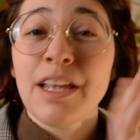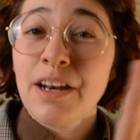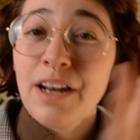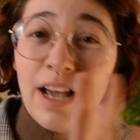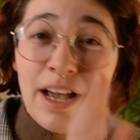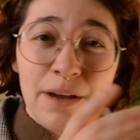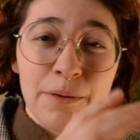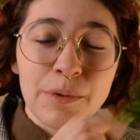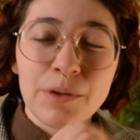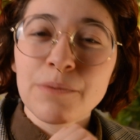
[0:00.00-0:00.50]

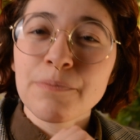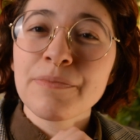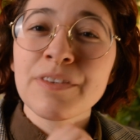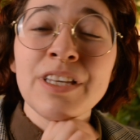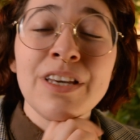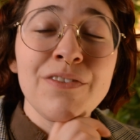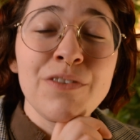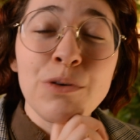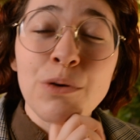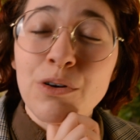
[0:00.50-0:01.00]
I will
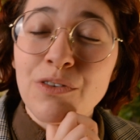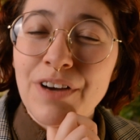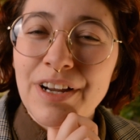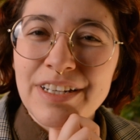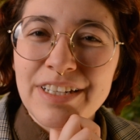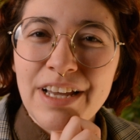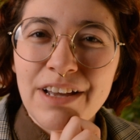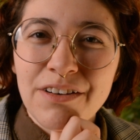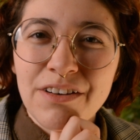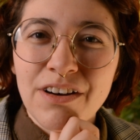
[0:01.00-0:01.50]
give you a
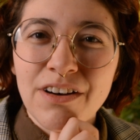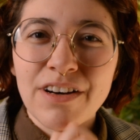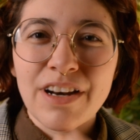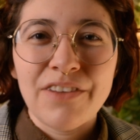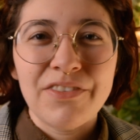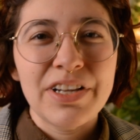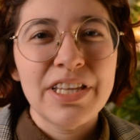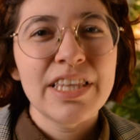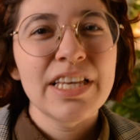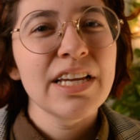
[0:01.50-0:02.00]
rundown on
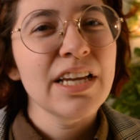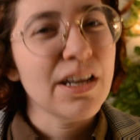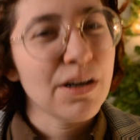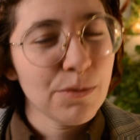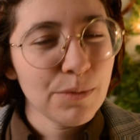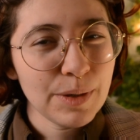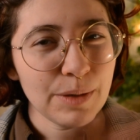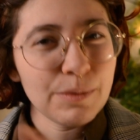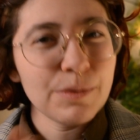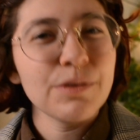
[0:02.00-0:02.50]
everything and
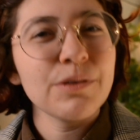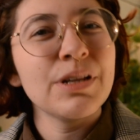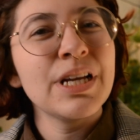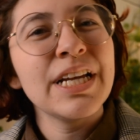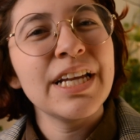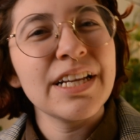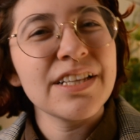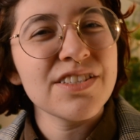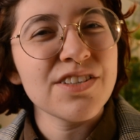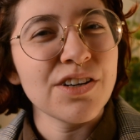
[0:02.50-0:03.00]
we will
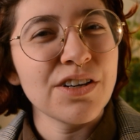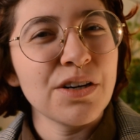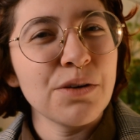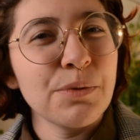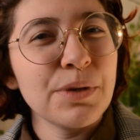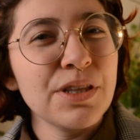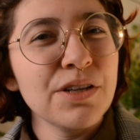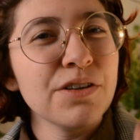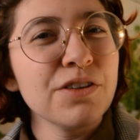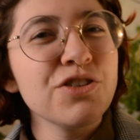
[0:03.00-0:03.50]
get started
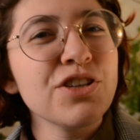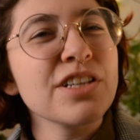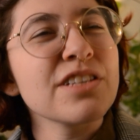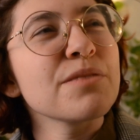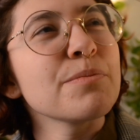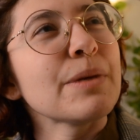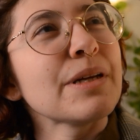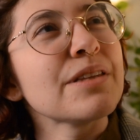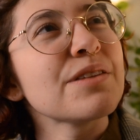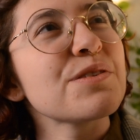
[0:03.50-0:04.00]
with your
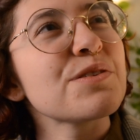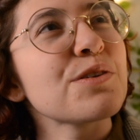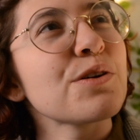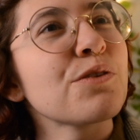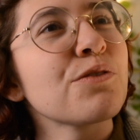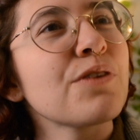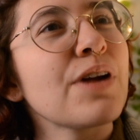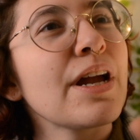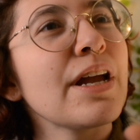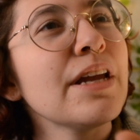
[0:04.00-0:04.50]
adjustments,
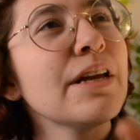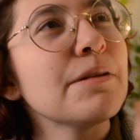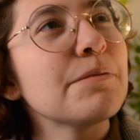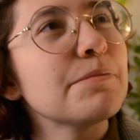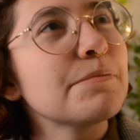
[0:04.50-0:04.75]
alright?